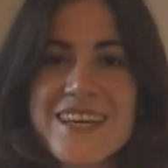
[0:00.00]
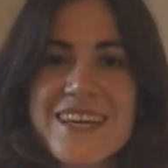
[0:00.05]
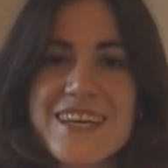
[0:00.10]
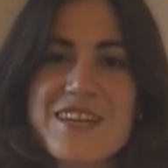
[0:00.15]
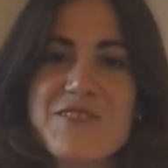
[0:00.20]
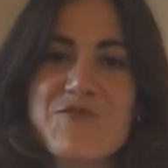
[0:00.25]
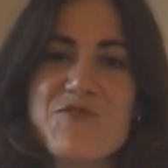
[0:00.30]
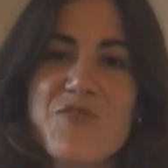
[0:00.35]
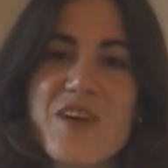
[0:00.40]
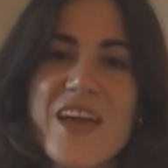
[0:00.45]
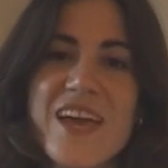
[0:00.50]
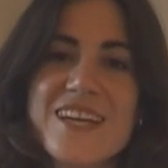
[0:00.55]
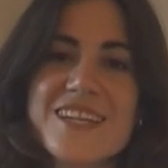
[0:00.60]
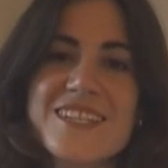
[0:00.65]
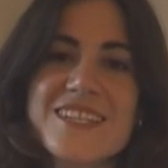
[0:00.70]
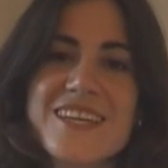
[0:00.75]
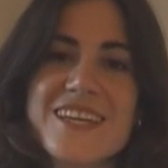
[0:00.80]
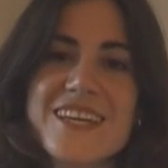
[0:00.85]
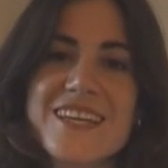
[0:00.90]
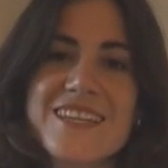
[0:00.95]
In
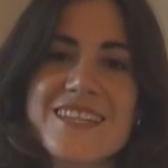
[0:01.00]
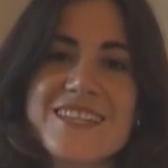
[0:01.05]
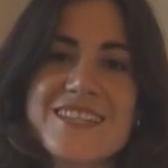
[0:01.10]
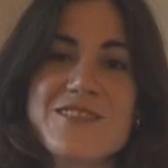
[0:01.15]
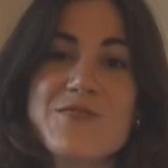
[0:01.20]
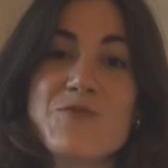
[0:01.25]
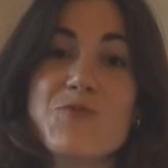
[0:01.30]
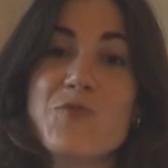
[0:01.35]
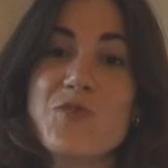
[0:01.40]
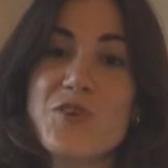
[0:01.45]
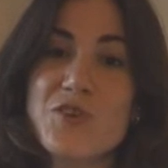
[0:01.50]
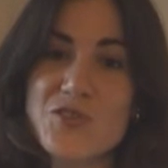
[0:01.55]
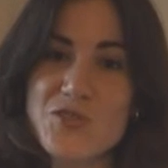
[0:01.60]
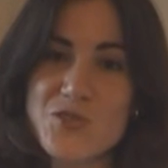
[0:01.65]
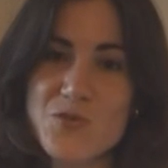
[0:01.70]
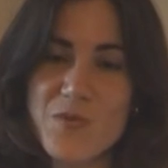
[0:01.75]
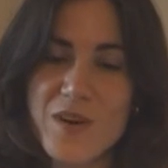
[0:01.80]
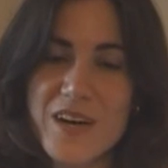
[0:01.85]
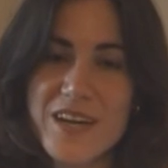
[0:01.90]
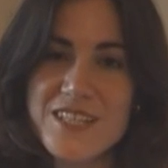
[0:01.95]
fact, it's the
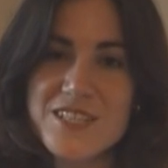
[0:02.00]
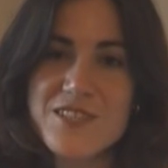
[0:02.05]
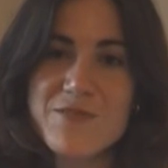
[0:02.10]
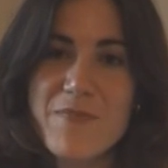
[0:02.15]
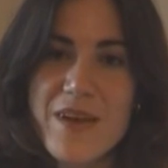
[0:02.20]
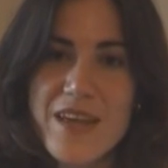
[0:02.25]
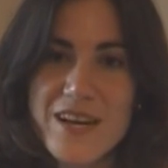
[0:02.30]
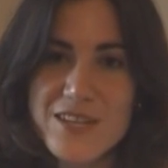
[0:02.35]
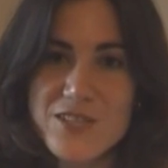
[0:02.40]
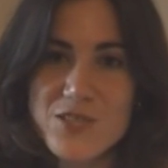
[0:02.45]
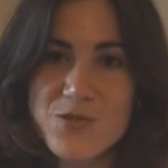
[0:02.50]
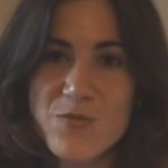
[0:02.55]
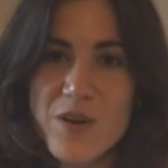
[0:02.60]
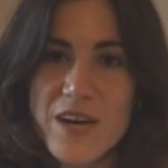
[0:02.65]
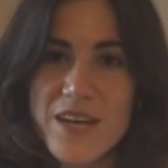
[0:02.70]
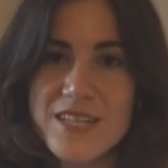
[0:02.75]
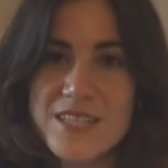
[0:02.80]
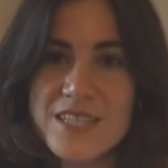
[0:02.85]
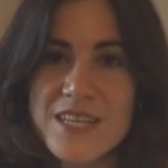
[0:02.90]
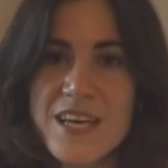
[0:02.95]
worst way to manage
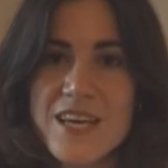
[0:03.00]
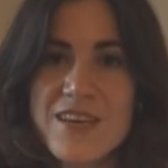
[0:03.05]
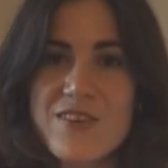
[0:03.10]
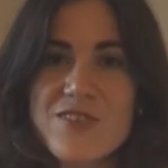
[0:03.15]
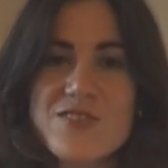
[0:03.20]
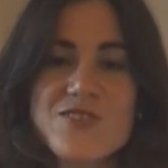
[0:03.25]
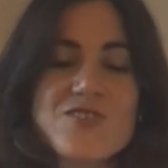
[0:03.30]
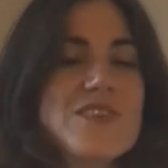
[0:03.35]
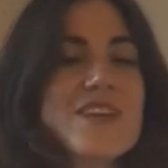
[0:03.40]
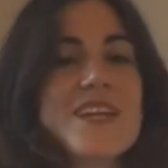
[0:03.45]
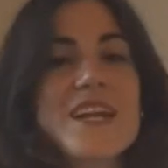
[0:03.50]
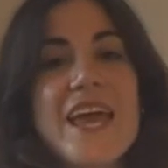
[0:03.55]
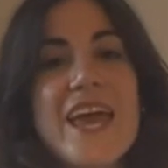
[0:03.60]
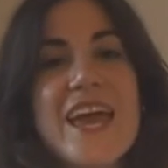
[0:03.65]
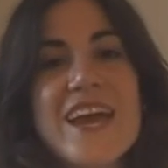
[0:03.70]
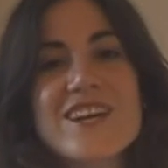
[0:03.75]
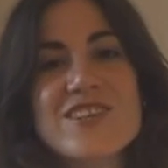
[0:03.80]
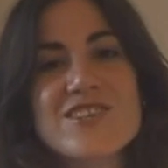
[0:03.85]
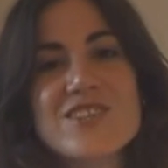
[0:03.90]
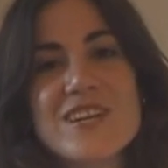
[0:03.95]
weight, because you can
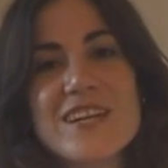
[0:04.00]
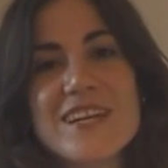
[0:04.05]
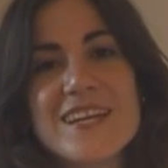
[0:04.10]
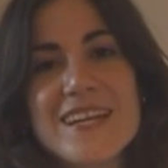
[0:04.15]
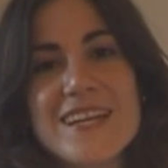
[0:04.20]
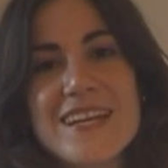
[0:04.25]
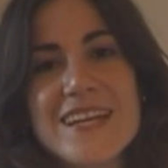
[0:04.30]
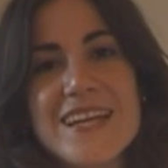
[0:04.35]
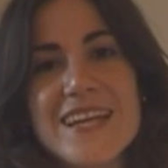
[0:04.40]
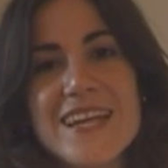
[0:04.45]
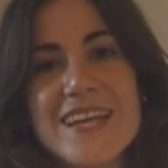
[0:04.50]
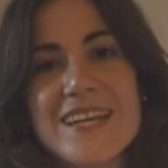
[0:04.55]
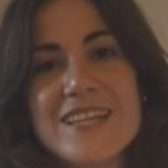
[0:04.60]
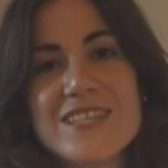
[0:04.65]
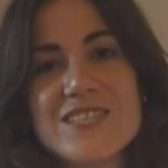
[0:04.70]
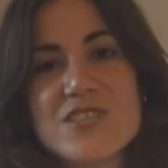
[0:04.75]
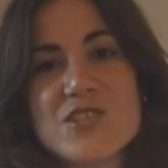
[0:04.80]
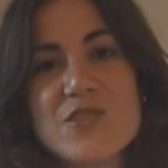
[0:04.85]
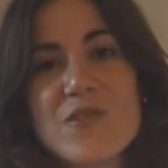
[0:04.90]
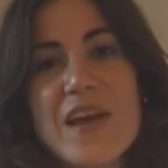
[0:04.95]
actually lead
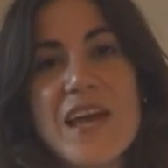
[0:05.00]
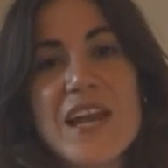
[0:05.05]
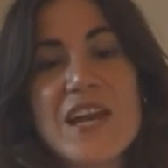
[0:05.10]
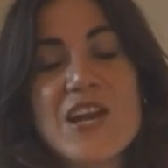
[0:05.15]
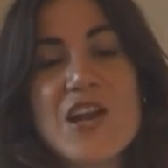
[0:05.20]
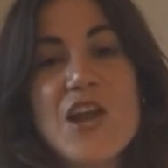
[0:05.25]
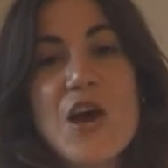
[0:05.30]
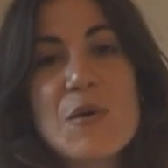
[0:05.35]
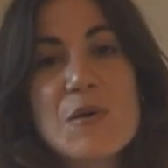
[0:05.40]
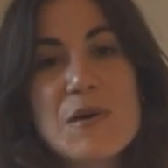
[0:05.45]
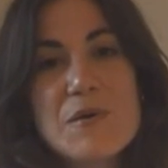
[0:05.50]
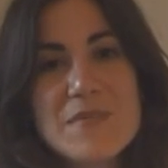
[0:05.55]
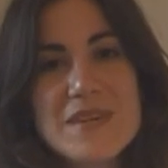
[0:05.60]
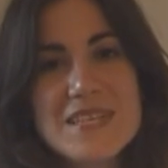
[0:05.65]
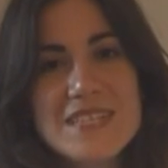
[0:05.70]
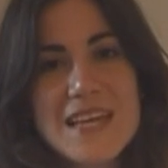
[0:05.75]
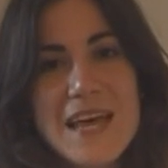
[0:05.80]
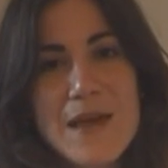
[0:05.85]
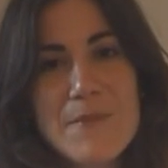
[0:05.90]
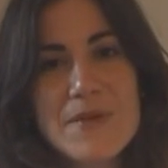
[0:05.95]
to a lower
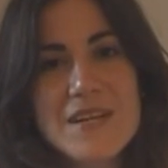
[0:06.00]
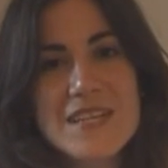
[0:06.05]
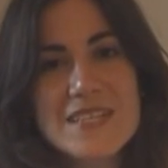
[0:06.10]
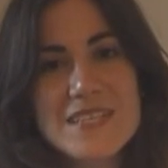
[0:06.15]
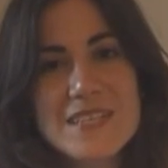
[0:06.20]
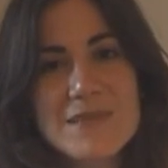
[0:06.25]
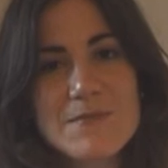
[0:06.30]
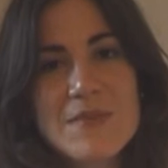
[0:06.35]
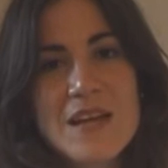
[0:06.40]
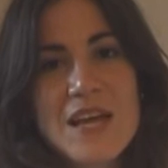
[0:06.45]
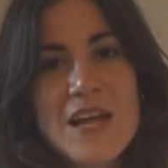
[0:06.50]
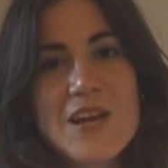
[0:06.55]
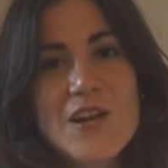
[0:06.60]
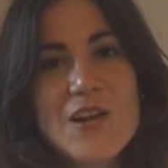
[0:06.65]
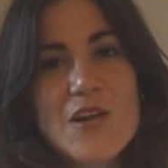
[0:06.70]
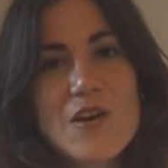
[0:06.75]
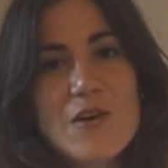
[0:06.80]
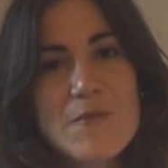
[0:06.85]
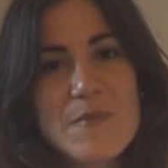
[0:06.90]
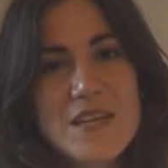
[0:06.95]
metabolism,
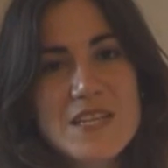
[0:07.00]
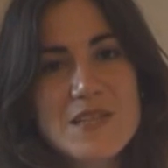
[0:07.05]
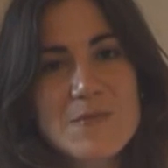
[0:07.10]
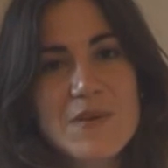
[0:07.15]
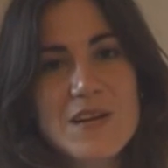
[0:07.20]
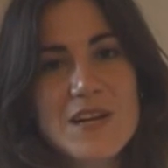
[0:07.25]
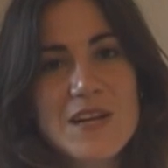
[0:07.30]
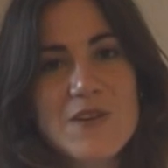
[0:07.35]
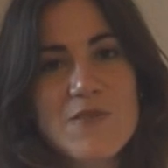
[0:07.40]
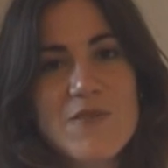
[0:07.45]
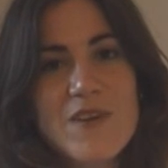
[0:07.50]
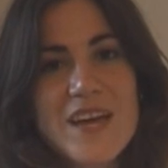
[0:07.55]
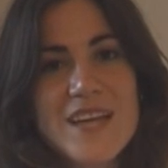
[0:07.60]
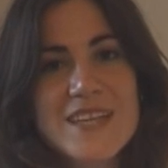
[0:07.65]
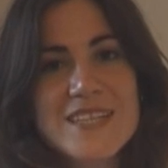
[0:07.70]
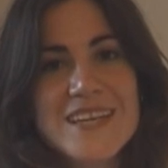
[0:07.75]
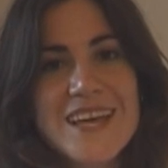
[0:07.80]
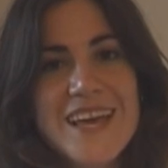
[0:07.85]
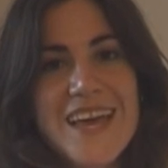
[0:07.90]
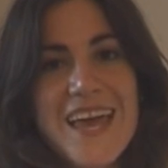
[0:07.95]
lower metabolic
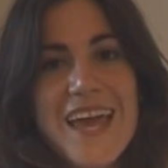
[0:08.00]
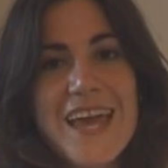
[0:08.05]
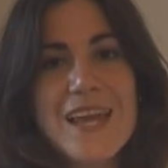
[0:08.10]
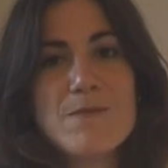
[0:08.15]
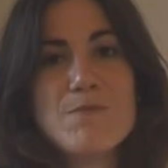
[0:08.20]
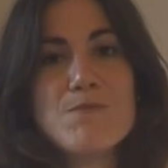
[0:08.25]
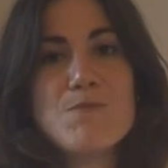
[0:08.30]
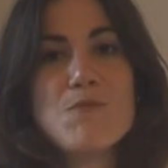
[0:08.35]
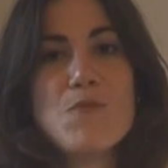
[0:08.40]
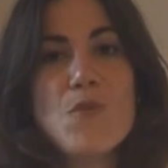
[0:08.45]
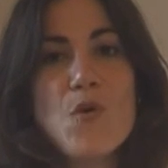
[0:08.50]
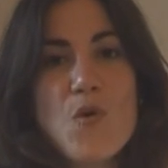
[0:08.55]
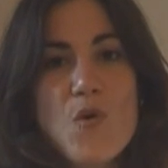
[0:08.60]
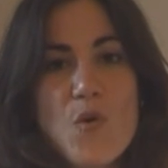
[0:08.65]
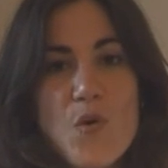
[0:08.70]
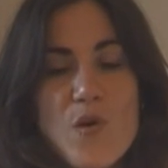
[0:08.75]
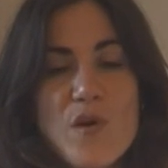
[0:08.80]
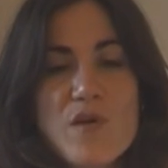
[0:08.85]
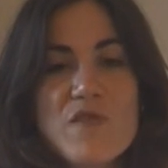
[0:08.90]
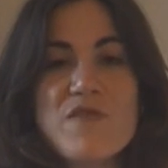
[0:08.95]
rate, and
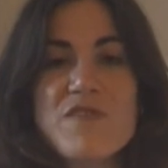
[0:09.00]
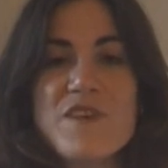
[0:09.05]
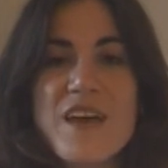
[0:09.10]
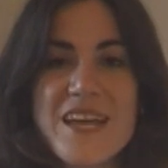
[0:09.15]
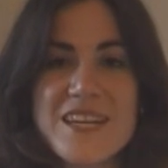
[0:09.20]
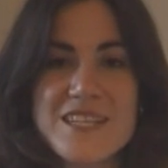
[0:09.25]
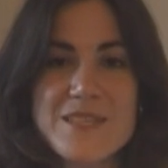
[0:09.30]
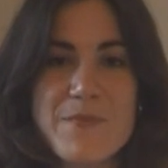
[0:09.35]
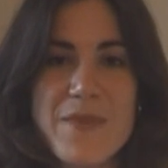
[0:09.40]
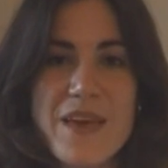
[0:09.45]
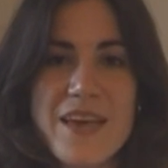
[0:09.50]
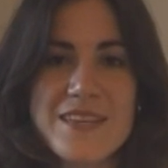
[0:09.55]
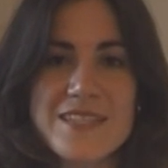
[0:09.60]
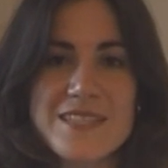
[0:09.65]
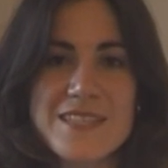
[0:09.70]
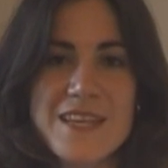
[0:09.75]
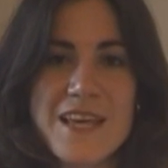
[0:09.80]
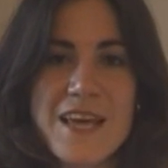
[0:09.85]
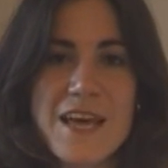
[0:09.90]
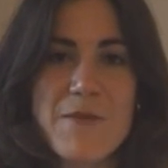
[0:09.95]
more fat
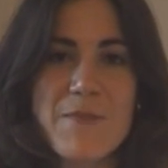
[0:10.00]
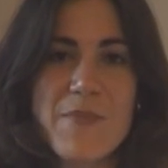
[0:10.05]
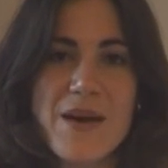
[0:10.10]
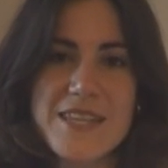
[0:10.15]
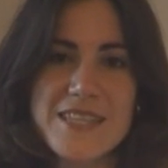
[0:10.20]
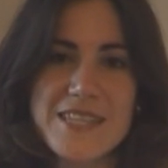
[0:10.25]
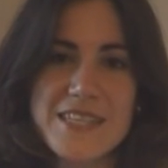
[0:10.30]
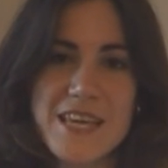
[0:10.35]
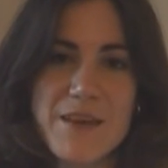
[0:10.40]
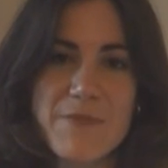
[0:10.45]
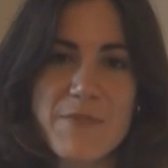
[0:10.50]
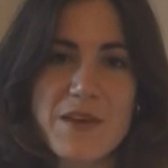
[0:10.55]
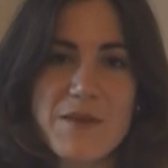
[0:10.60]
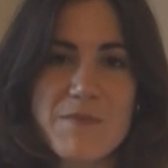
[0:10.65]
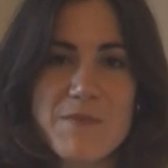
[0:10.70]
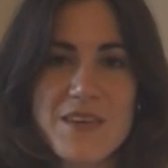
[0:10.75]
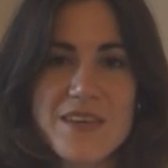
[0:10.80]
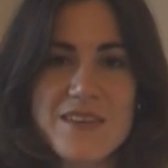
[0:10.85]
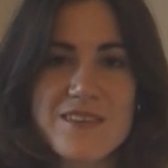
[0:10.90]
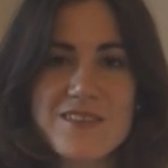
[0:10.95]
mass by
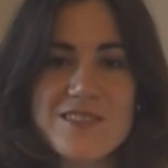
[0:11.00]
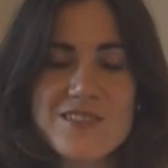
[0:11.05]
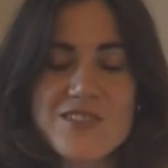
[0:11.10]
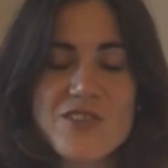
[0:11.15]
skipping meals.